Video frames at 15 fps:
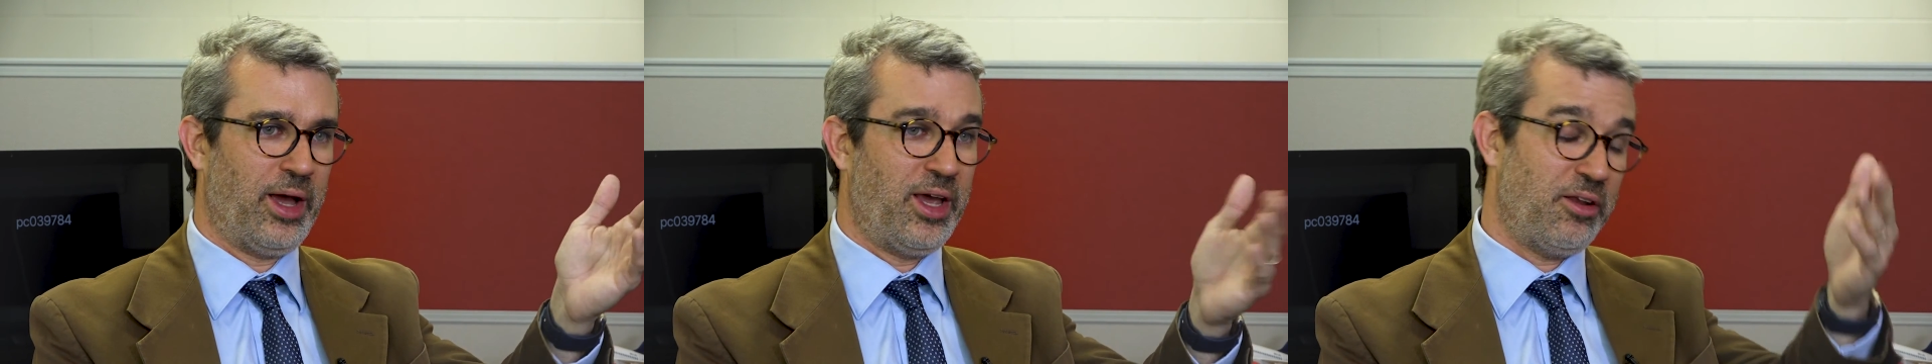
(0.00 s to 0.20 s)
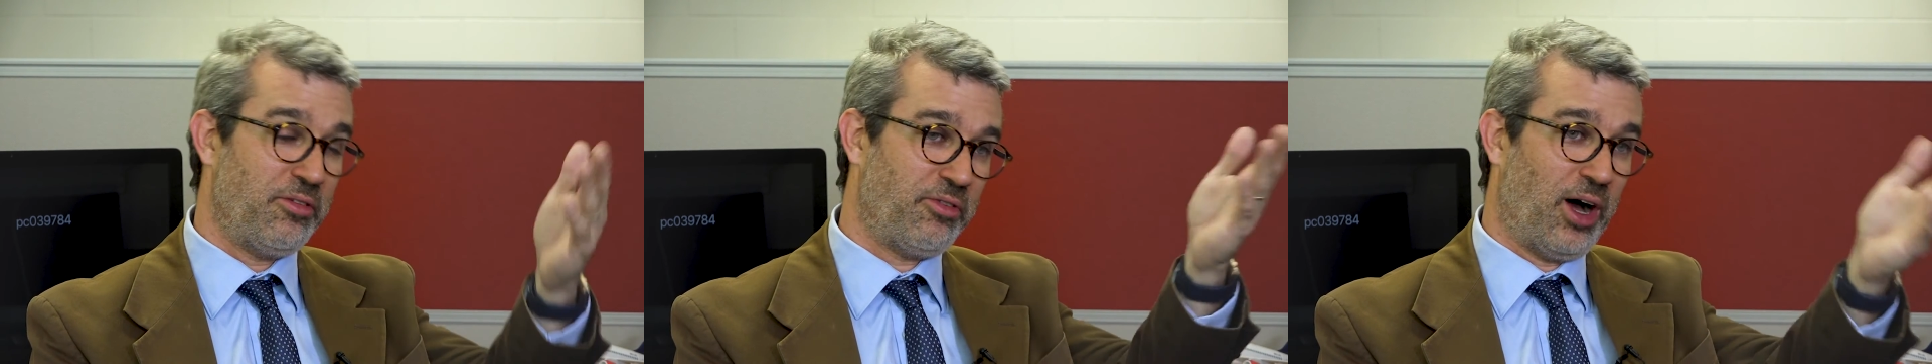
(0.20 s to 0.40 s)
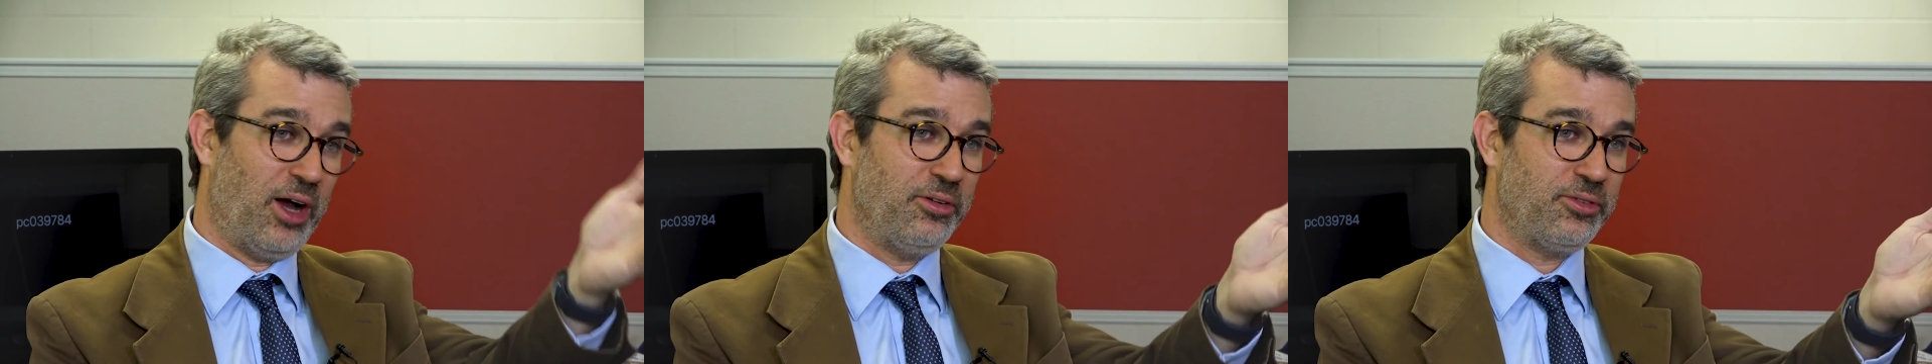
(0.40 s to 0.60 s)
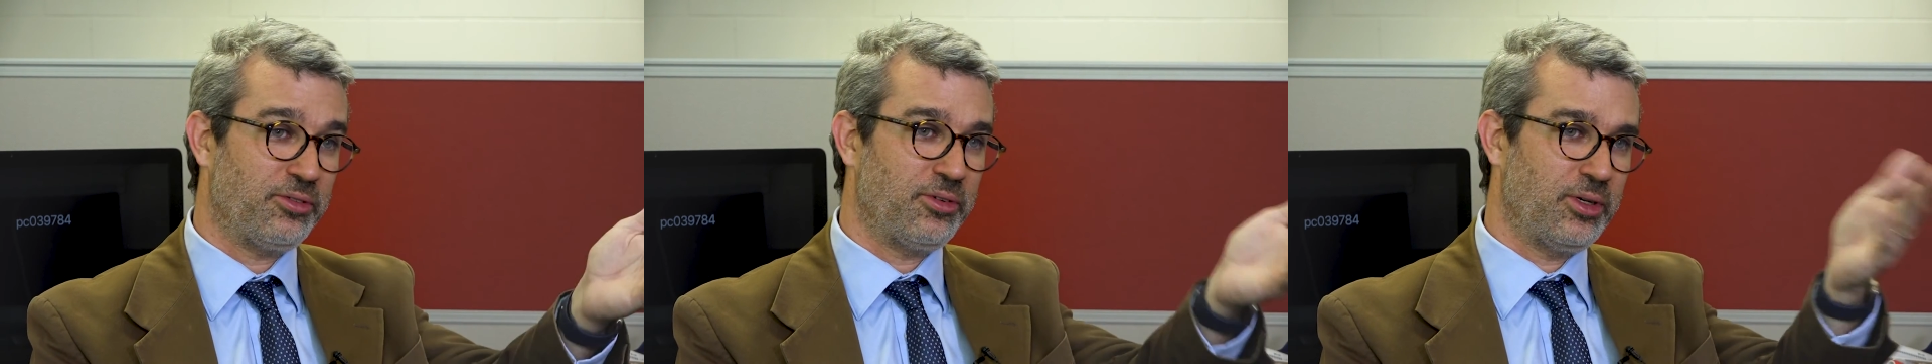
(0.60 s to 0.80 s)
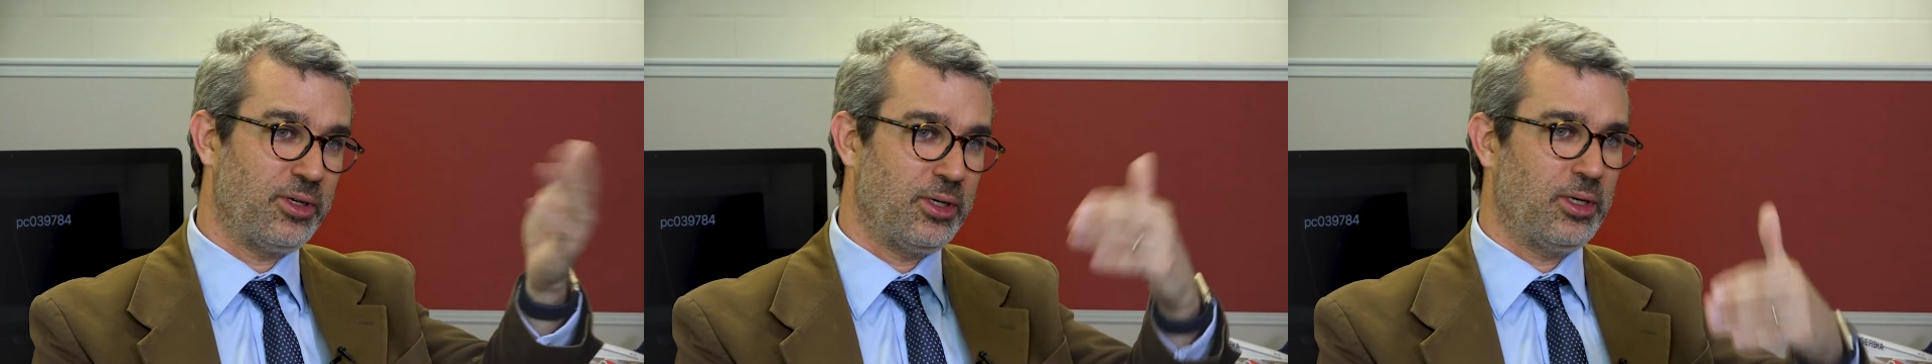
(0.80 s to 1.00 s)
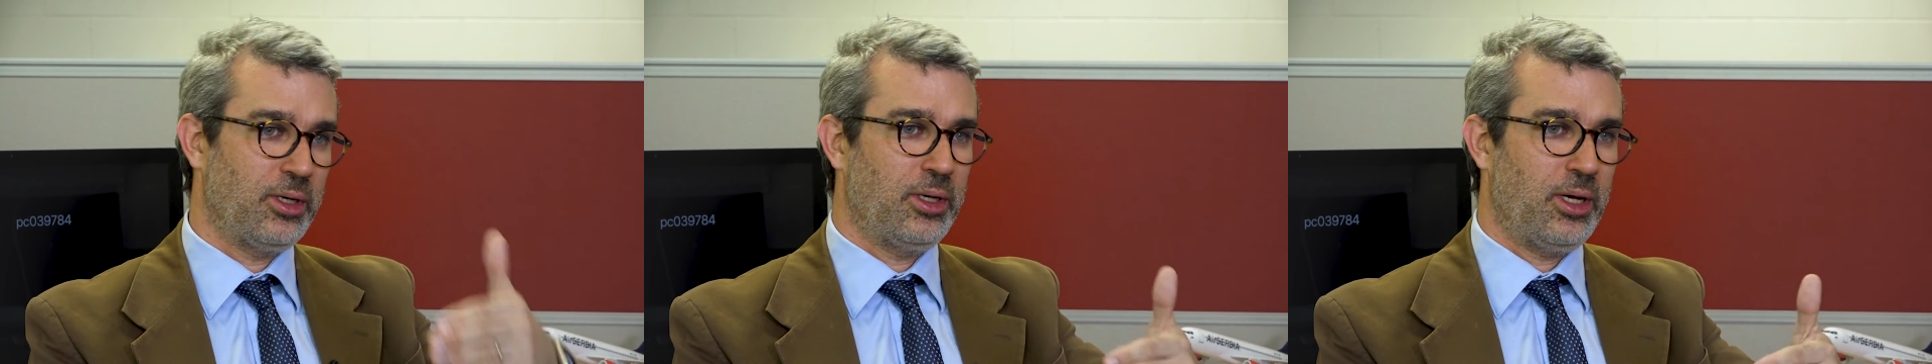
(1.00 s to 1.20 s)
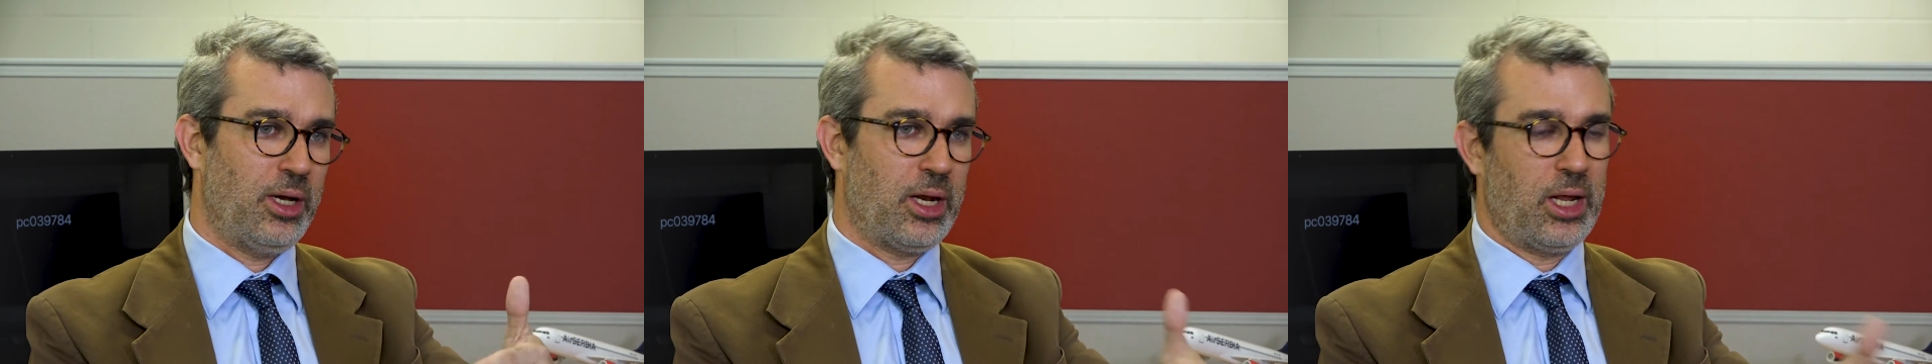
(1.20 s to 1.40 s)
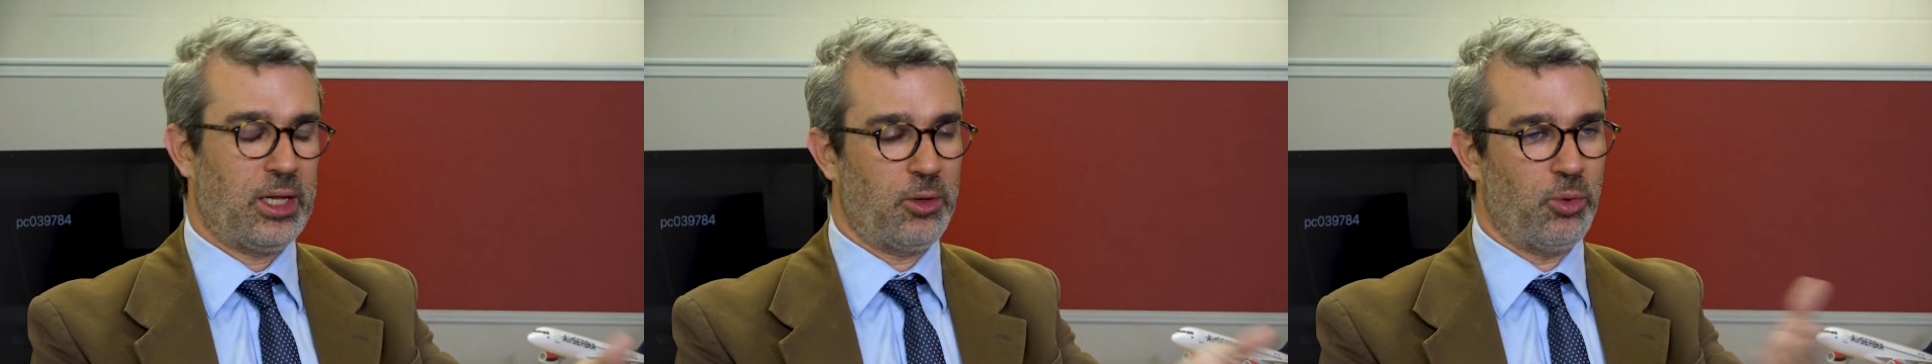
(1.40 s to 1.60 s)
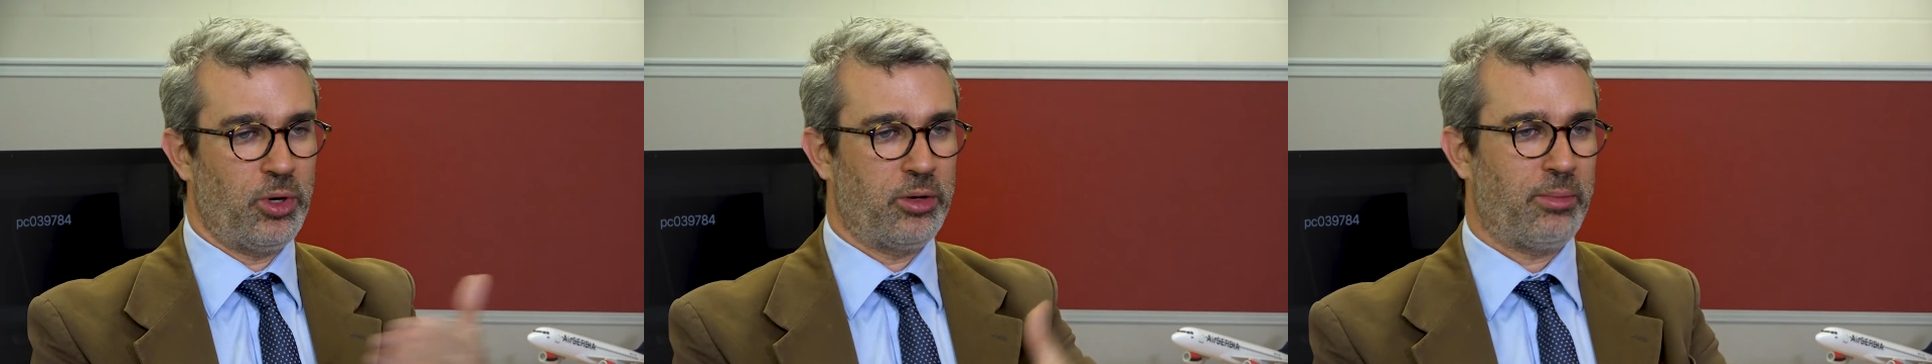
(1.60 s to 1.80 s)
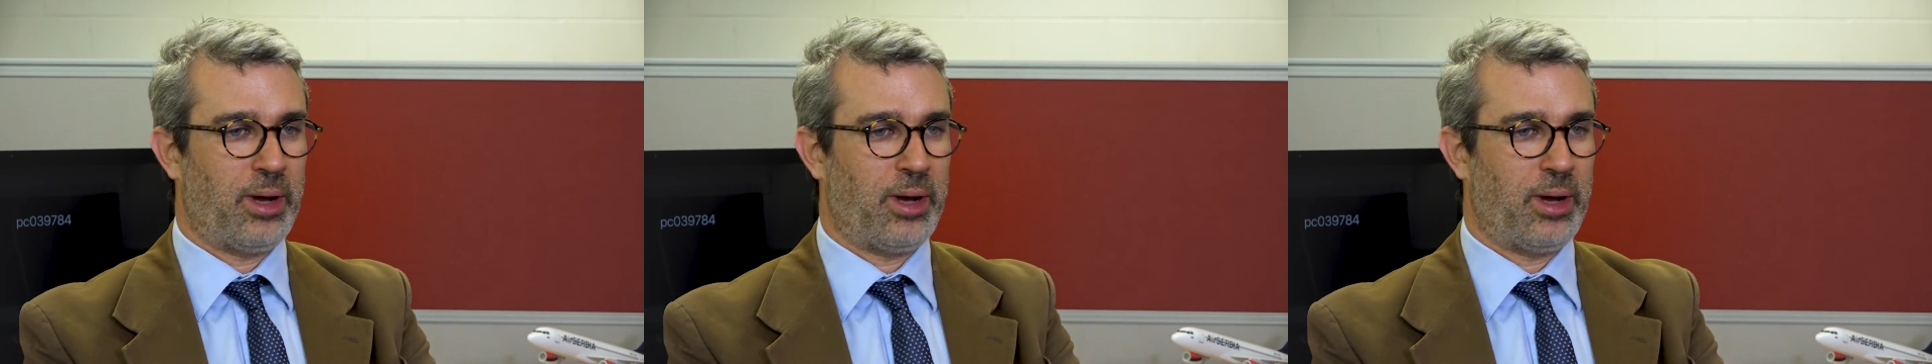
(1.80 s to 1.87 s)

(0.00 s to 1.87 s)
eighty-five, another one